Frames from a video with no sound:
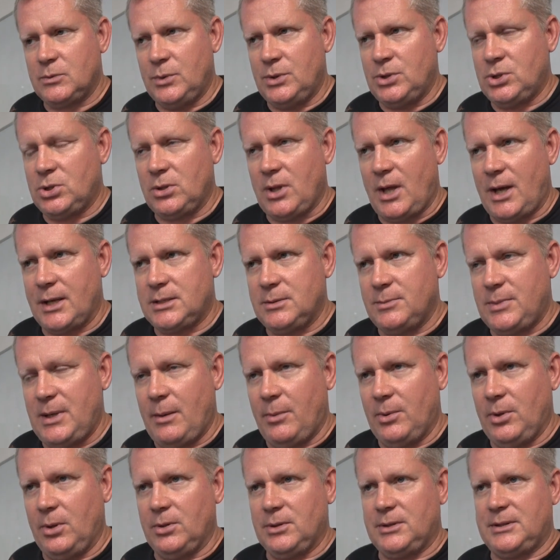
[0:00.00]
Wouldn't you like to be
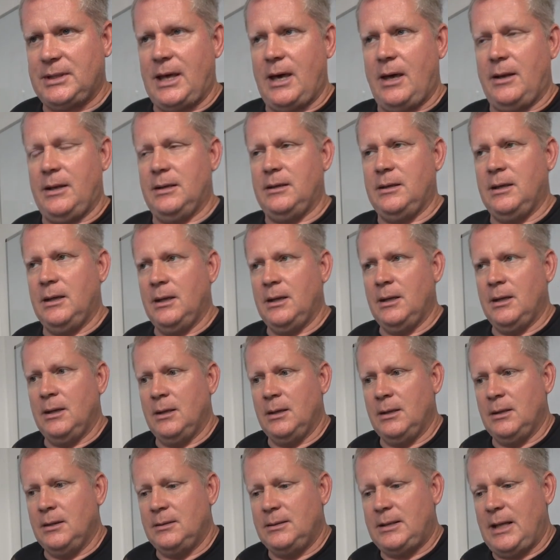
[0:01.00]
able to look down at
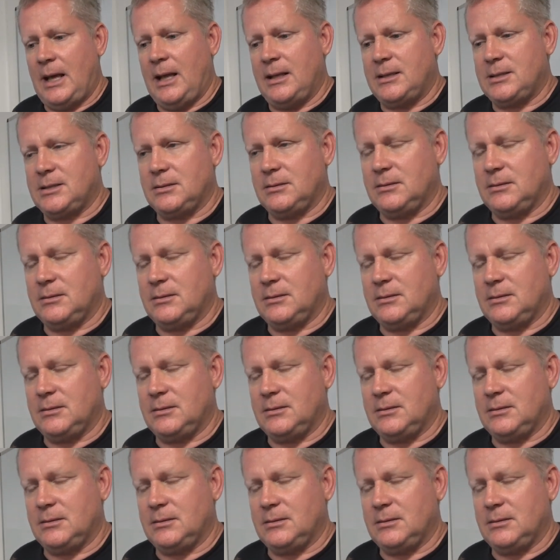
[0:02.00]
Dad's